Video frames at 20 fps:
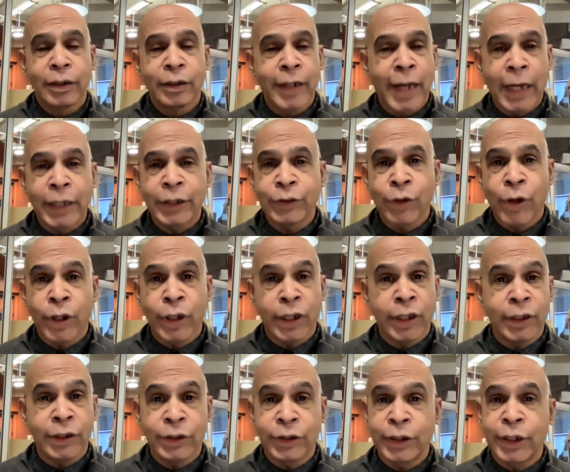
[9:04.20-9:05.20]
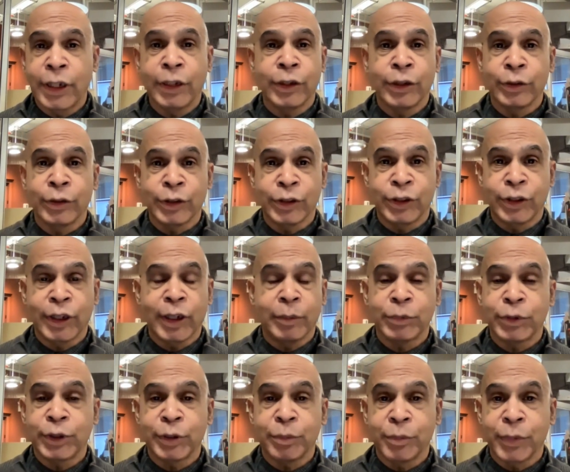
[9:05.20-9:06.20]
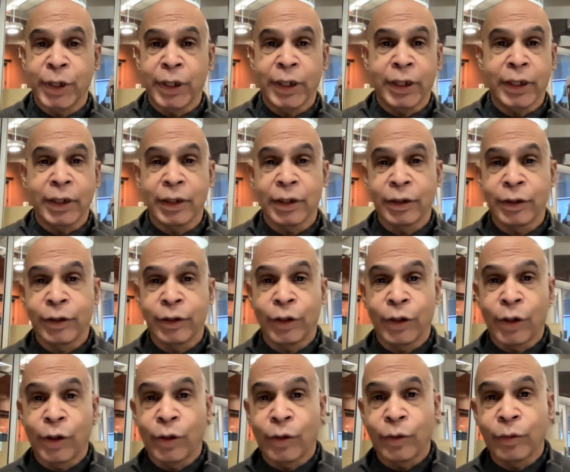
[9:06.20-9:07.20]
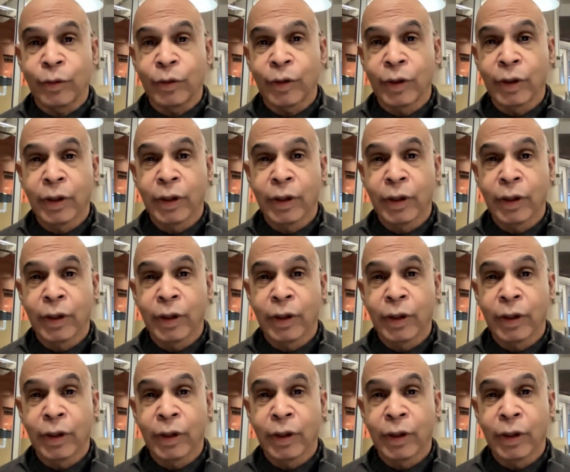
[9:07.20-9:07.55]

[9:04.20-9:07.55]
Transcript: that's going to continue, it seems to me, you know?